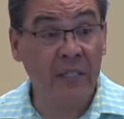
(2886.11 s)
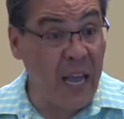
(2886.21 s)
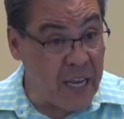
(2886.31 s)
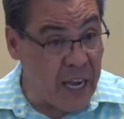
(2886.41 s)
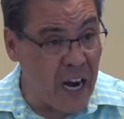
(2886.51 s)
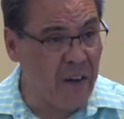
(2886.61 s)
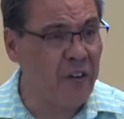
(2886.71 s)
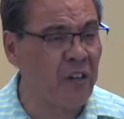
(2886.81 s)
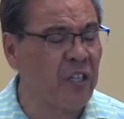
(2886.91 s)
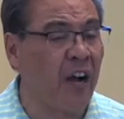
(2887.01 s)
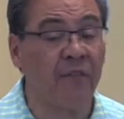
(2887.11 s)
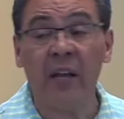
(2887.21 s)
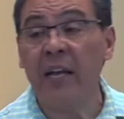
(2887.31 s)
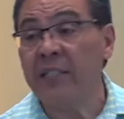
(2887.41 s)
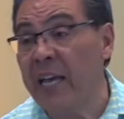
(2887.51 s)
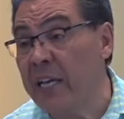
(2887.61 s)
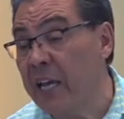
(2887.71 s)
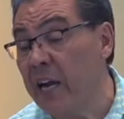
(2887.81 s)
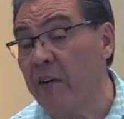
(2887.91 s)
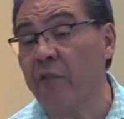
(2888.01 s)
Take care of yourself. Take
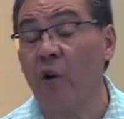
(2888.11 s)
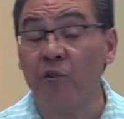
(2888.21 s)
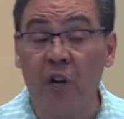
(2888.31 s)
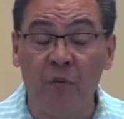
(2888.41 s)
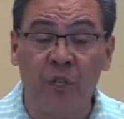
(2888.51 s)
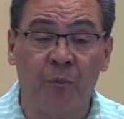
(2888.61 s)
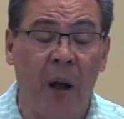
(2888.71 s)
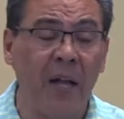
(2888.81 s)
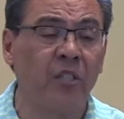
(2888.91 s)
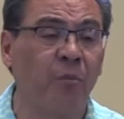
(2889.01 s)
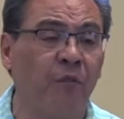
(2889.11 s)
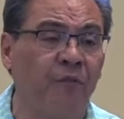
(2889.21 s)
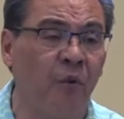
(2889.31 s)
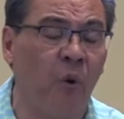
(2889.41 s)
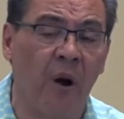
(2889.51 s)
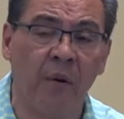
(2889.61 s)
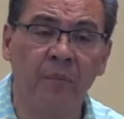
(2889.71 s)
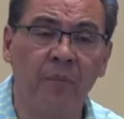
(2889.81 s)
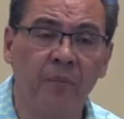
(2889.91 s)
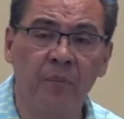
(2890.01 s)
care of those you're responsible for.
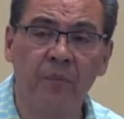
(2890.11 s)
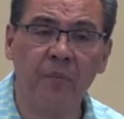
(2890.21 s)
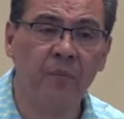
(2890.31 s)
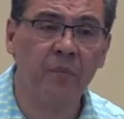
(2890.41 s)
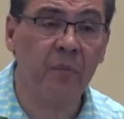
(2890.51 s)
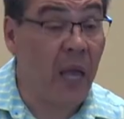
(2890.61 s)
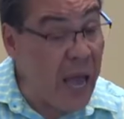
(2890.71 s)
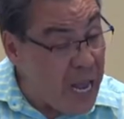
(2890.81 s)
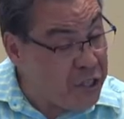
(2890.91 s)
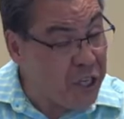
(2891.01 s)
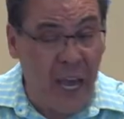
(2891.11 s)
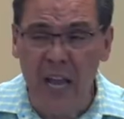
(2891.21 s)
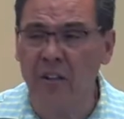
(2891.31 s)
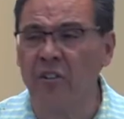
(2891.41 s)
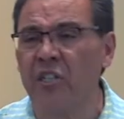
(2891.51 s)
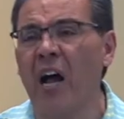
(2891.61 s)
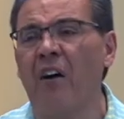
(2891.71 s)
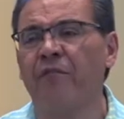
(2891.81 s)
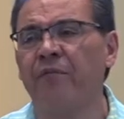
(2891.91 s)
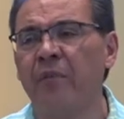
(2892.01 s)
Educate
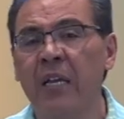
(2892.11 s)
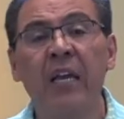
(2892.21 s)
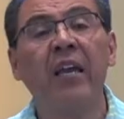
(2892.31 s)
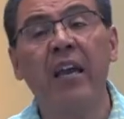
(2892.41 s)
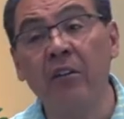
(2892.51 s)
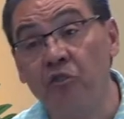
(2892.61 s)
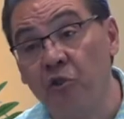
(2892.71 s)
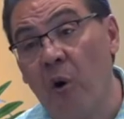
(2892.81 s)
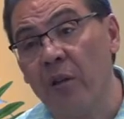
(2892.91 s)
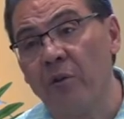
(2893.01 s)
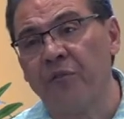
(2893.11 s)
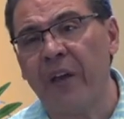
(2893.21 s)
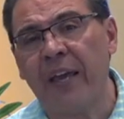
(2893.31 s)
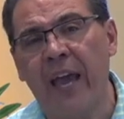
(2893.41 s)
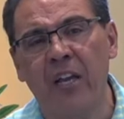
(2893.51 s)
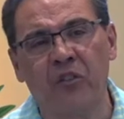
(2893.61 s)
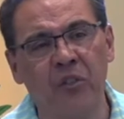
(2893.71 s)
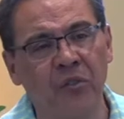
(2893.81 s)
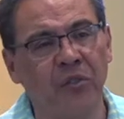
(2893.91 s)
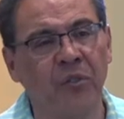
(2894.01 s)
yourself. Enjoy those
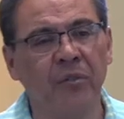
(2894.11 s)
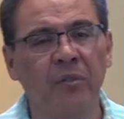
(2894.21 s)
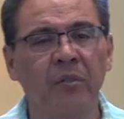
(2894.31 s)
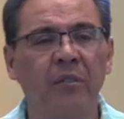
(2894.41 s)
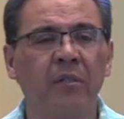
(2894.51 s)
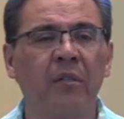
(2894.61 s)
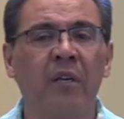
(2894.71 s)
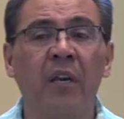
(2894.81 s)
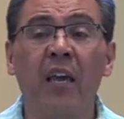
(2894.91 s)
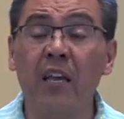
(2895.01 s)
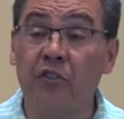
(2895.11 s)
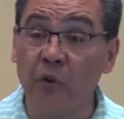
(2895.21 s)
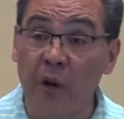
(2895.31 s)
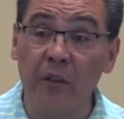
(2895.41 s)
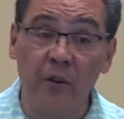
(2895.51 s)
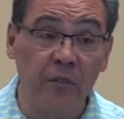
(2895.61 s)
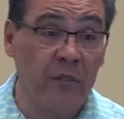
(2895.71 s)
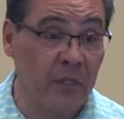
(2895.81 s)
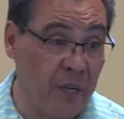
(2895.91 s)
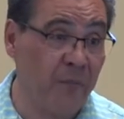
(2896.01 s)
vacations. Enjoy
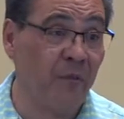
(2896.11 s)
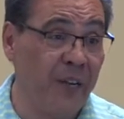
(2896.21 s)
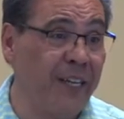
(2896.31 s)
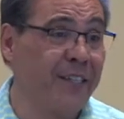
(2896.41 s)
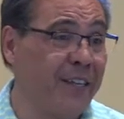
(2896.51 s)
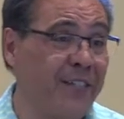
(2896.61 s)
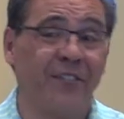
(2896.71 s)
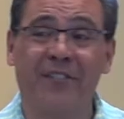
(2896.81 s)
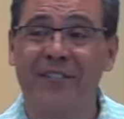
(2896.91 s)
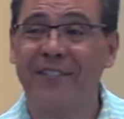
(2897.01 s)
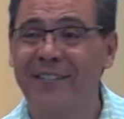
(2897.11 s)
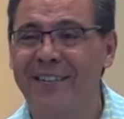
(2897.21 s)
those summer reading lists.